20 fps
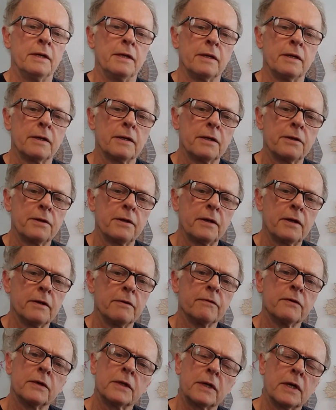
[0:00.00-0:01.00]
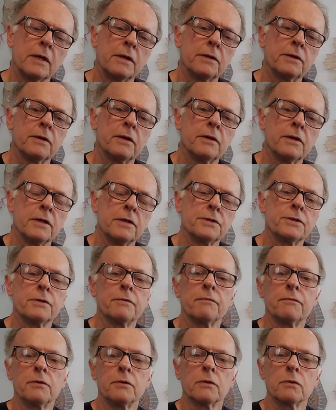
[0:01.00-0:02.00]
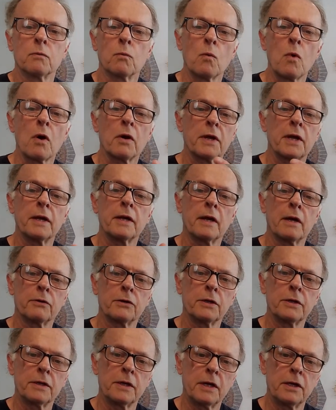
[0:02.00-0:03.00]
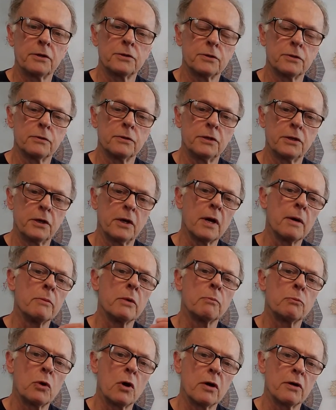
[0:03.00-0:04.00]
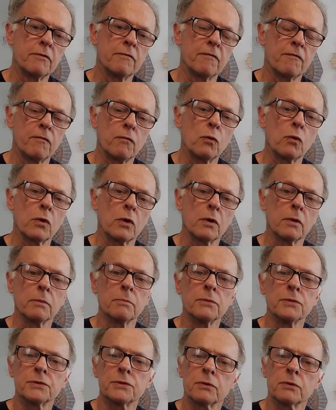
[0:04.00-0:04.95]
And I think of it kind of as if you're walking out in nature and you come upon forms,